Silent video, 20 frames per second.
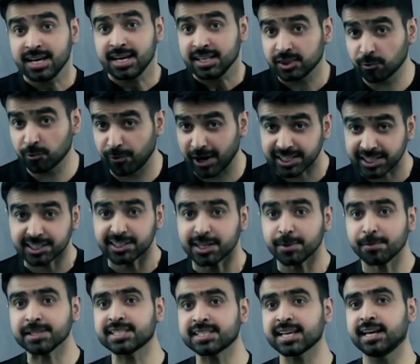The
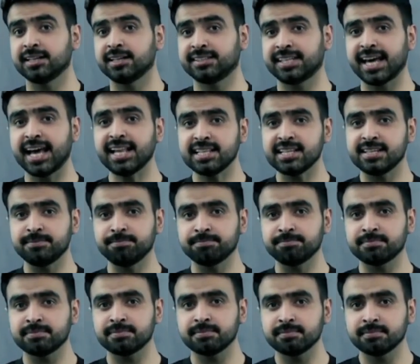vegetable seller tells him
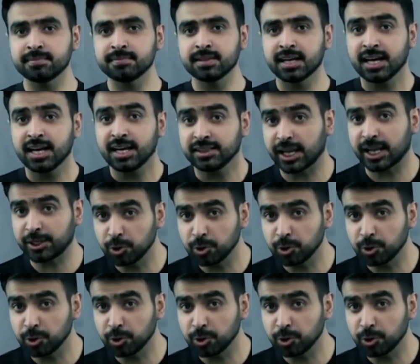that